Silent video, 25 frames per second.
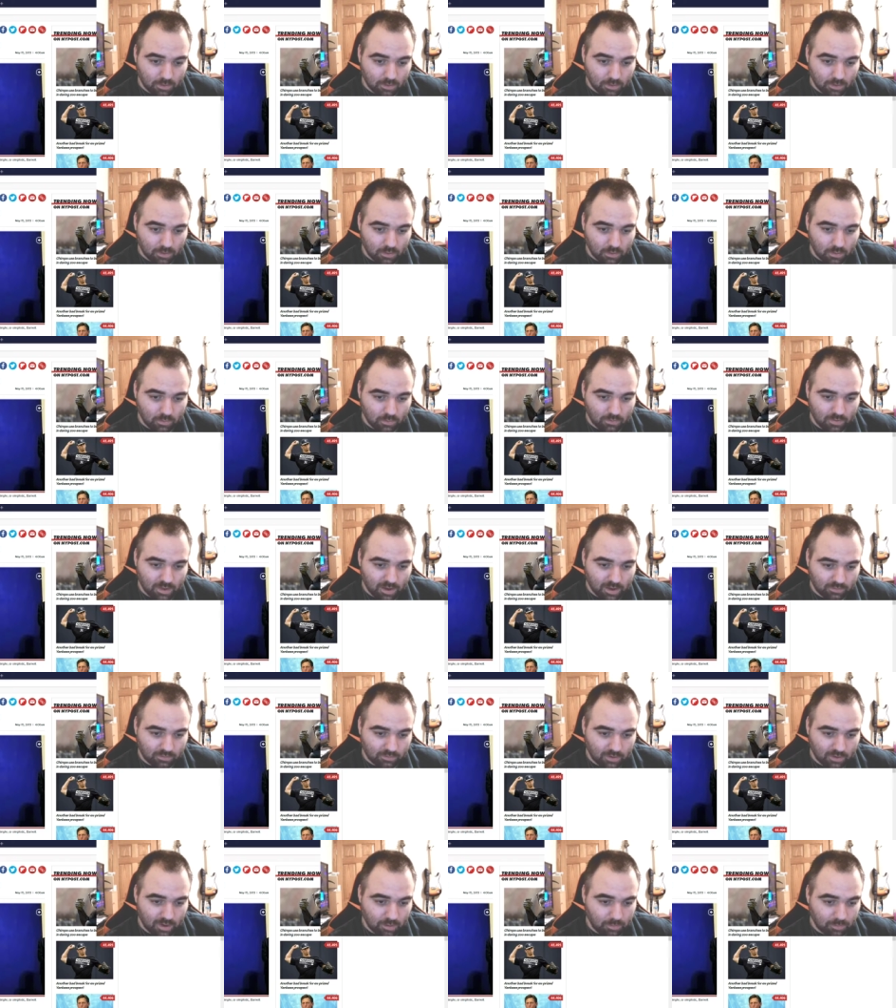who was
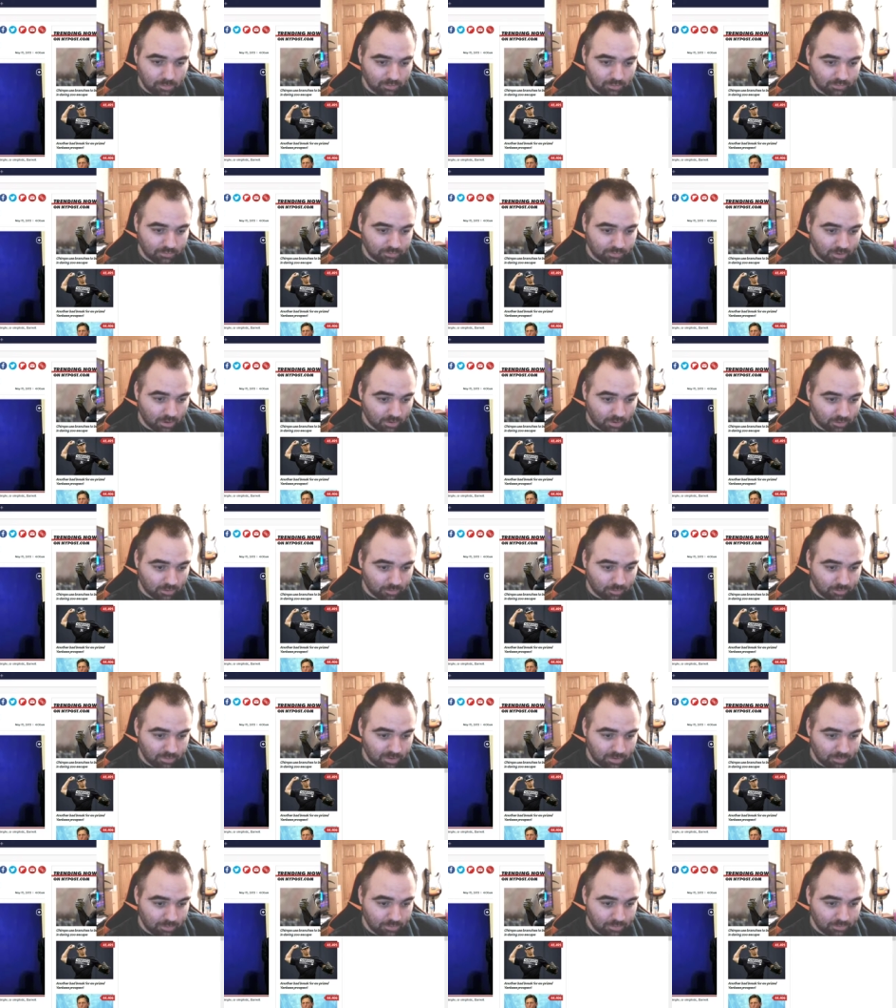actually able to sucker
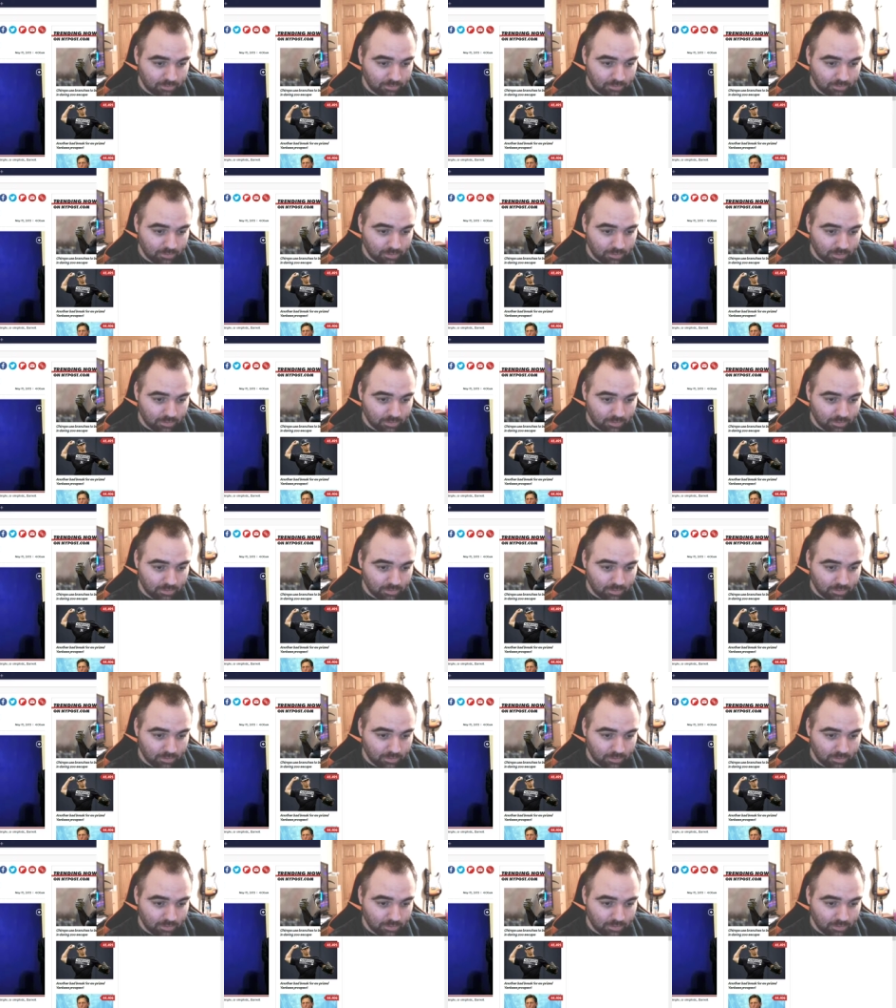people,